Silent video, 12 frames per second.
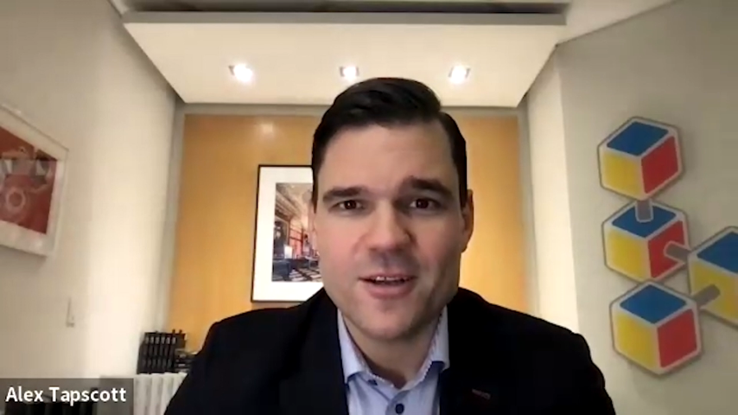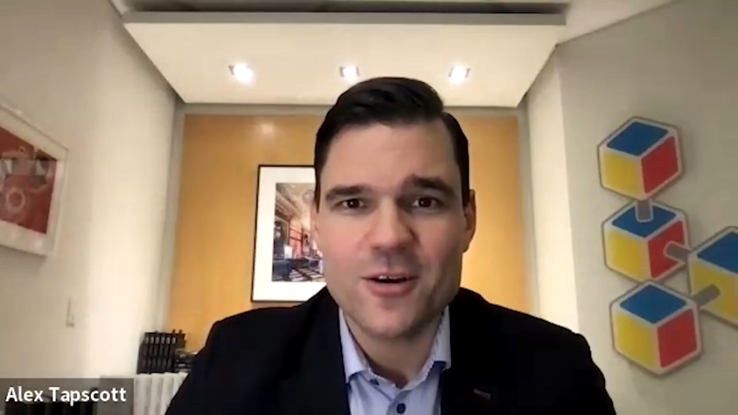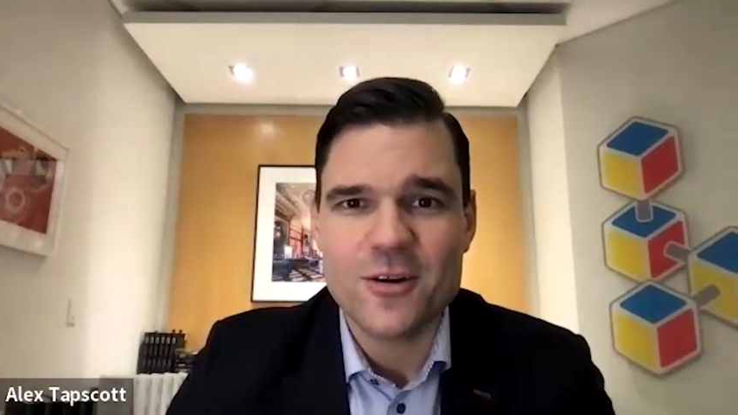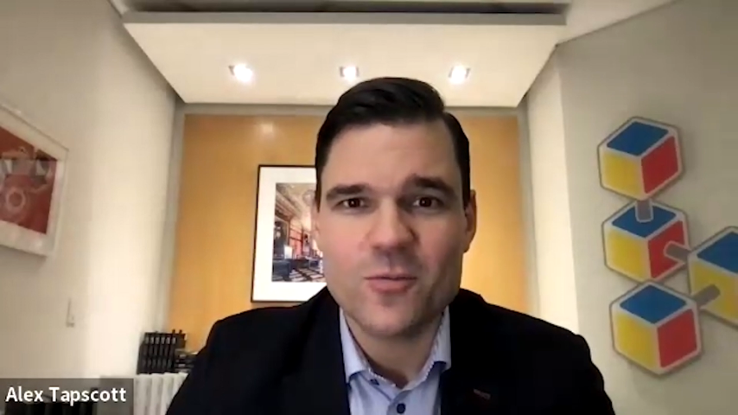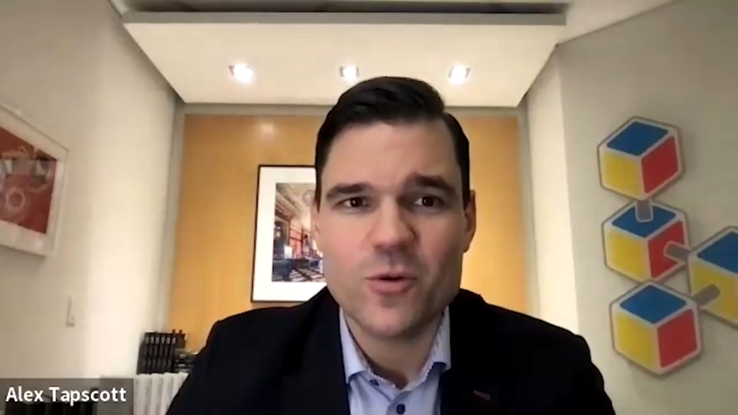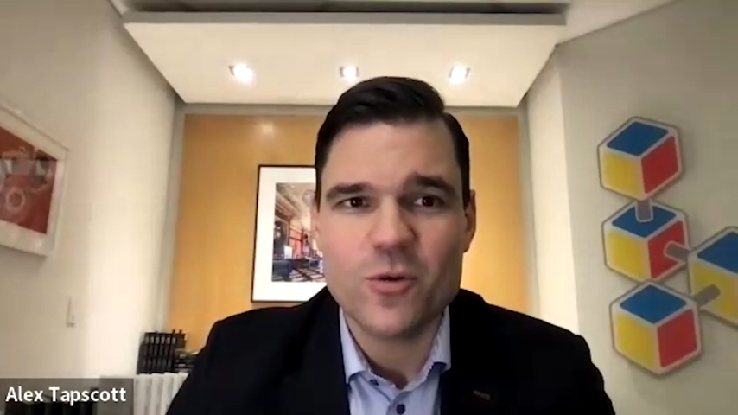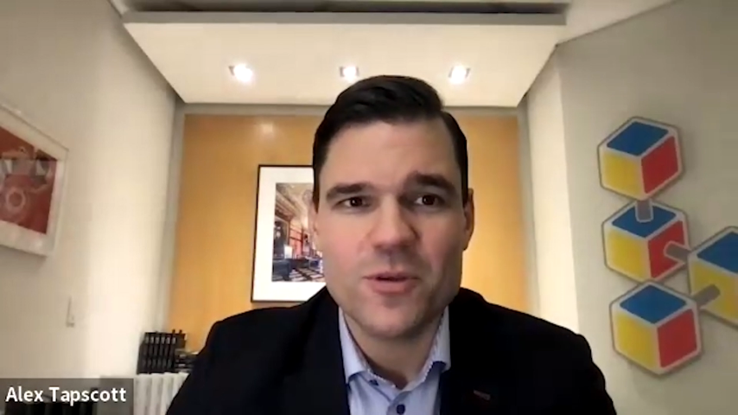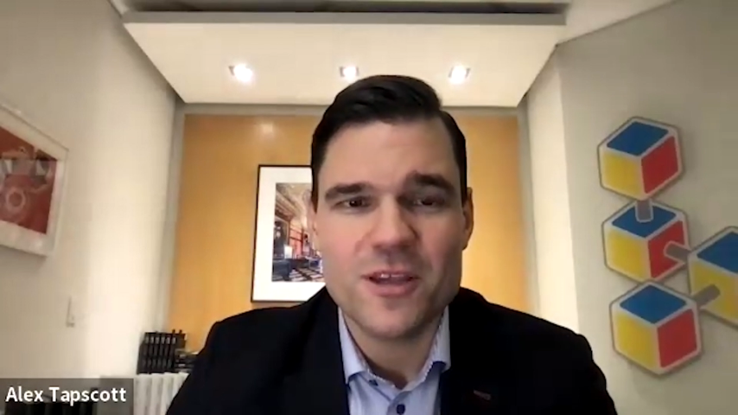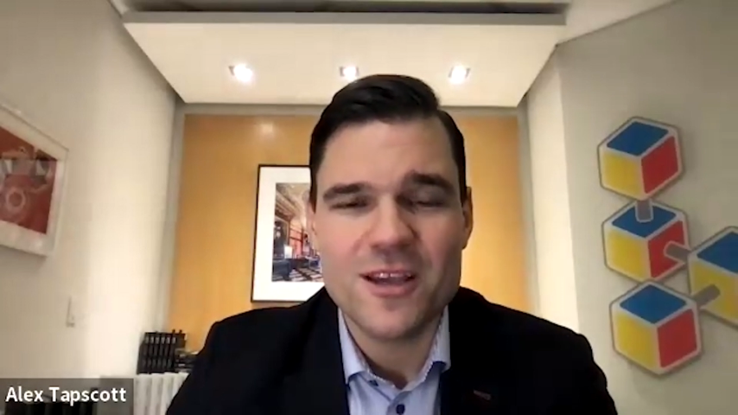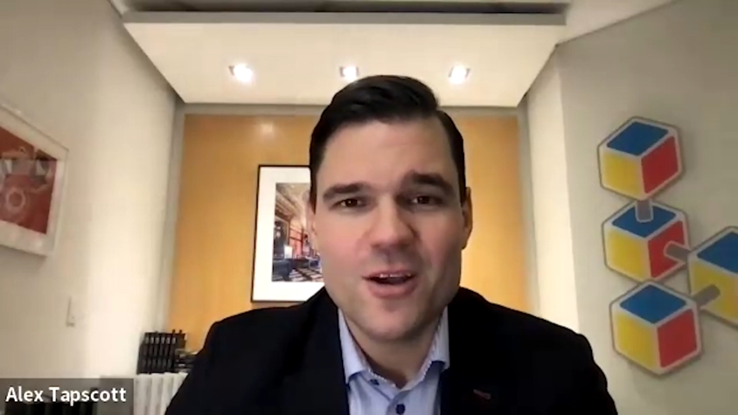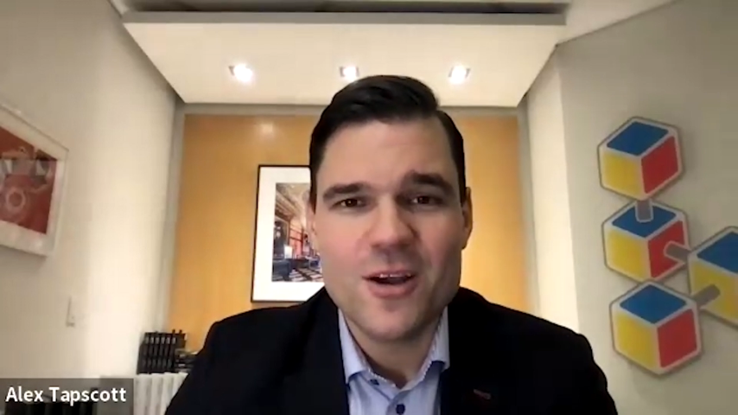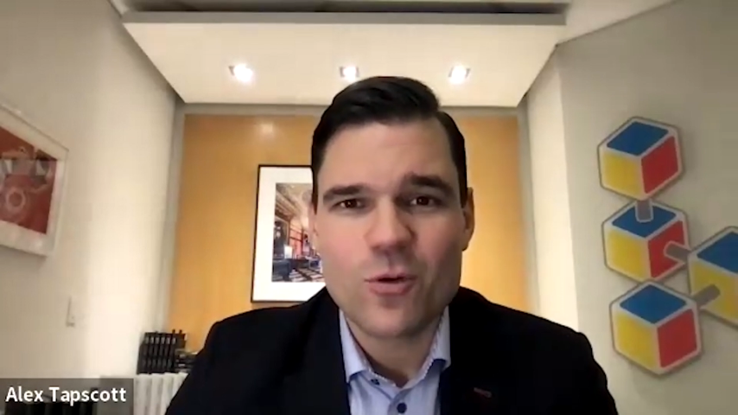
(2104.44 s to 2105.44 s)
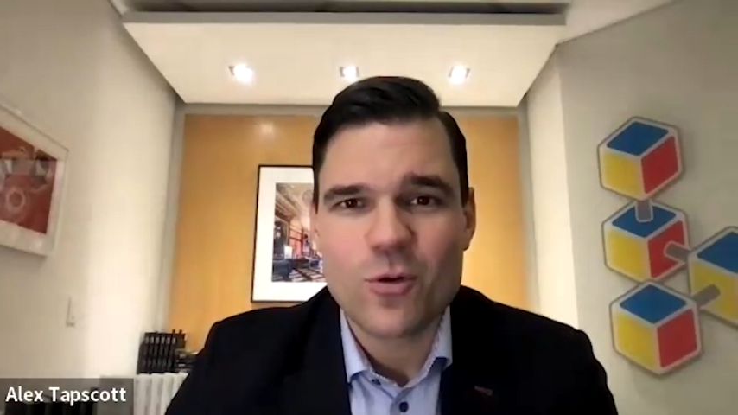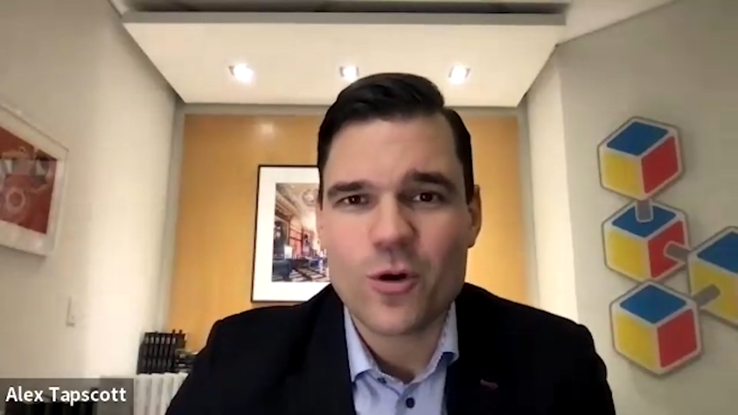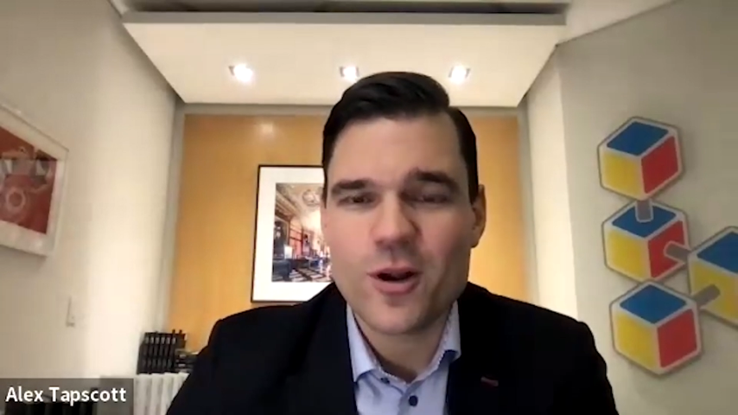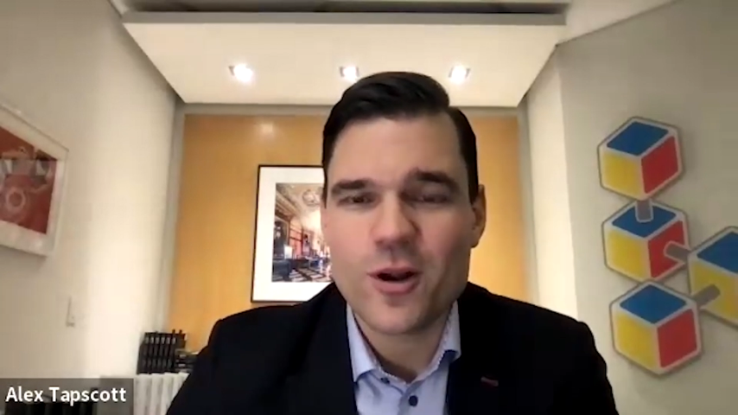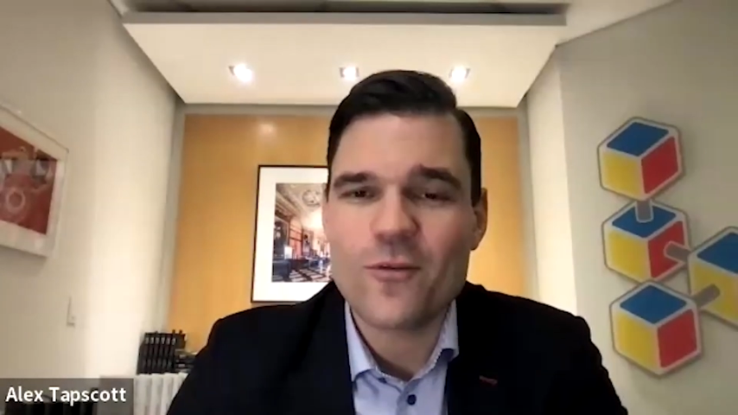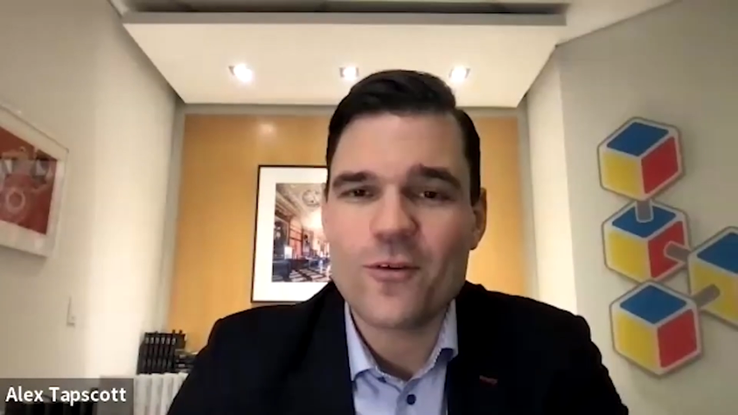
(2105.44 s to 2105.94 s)
Decoded. We'll be
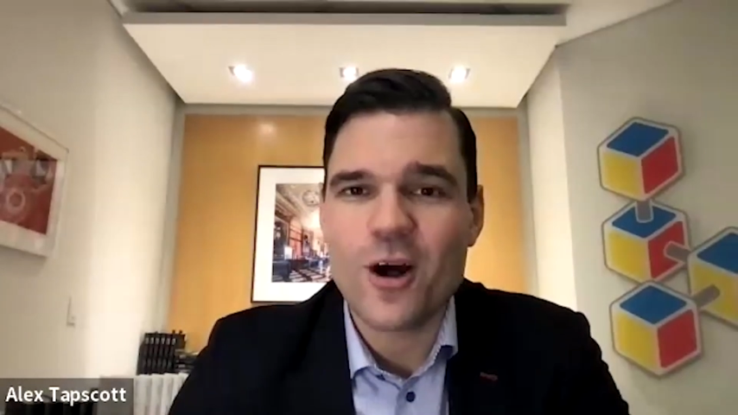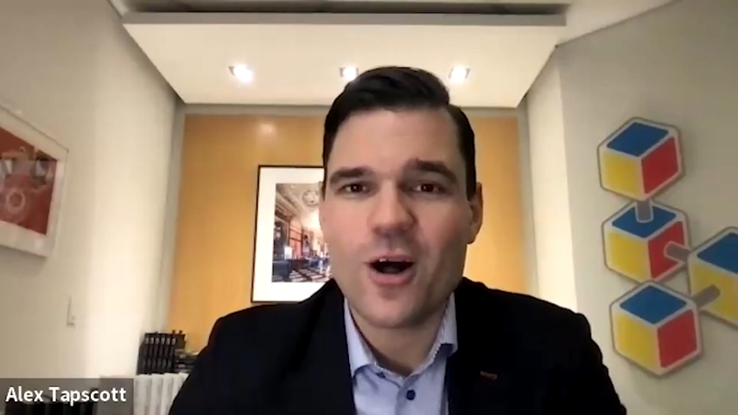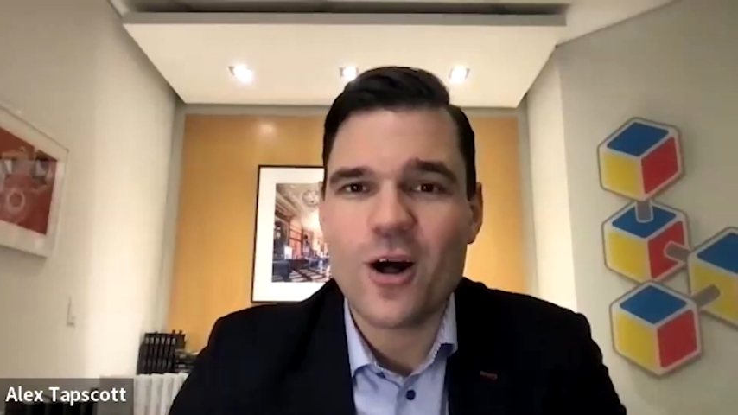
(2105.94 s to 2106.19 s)
recording over the